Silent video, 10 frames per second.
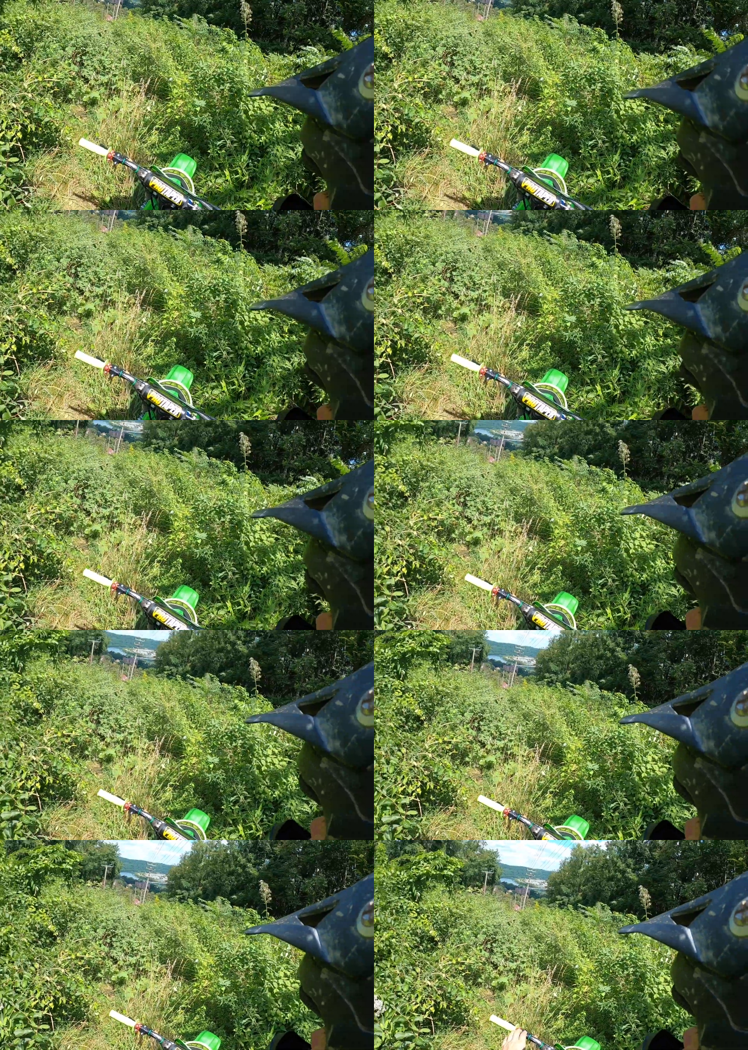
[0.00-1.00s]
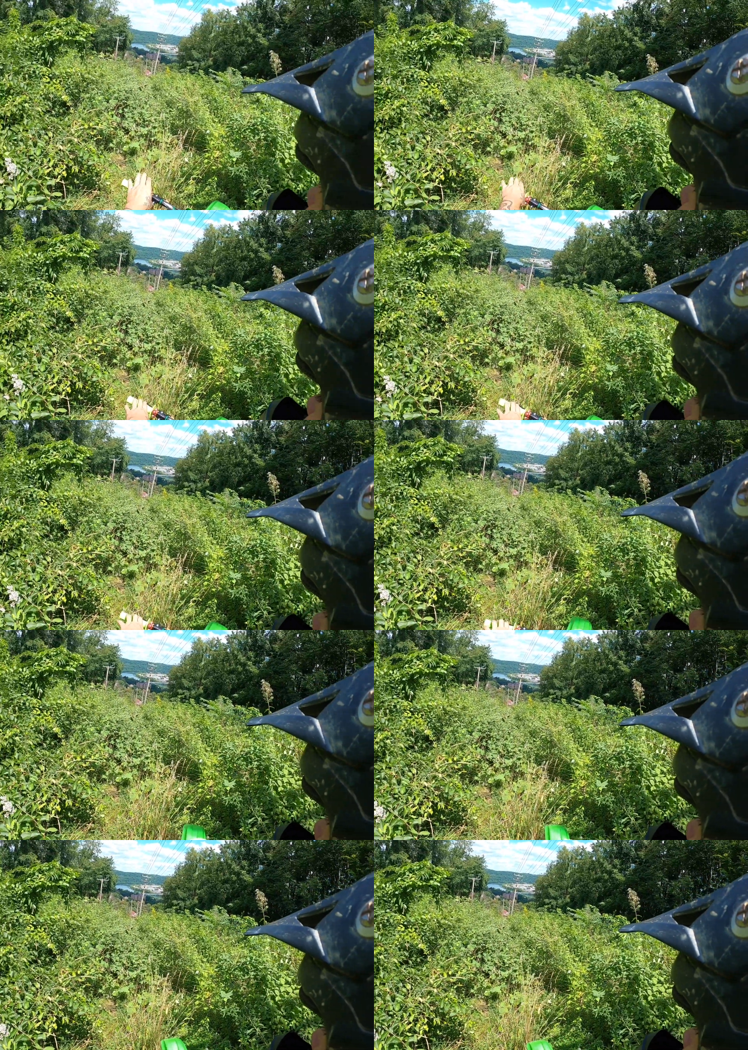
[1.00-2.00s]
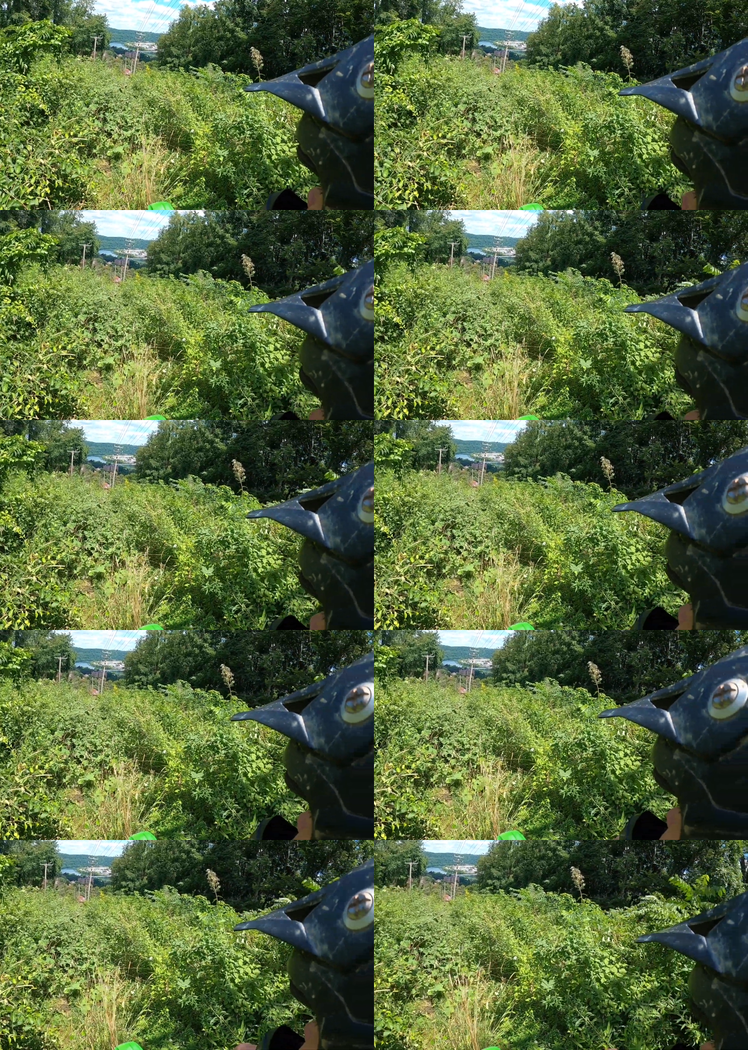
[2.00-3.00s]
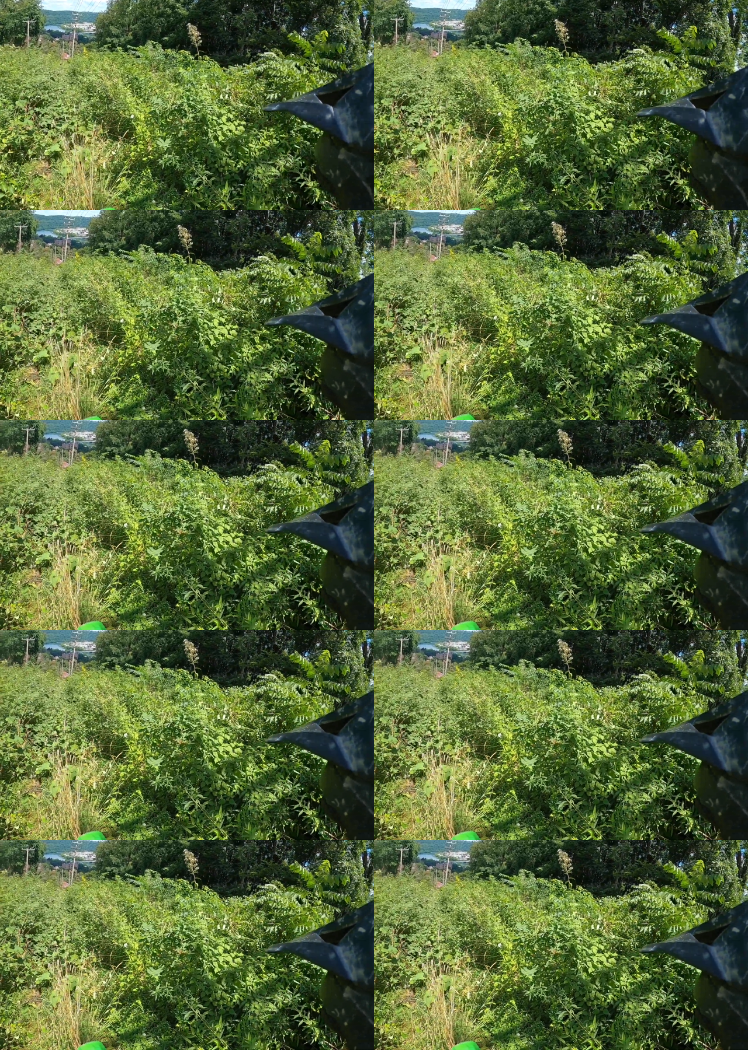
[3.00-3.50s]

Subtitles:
(no speaker visible)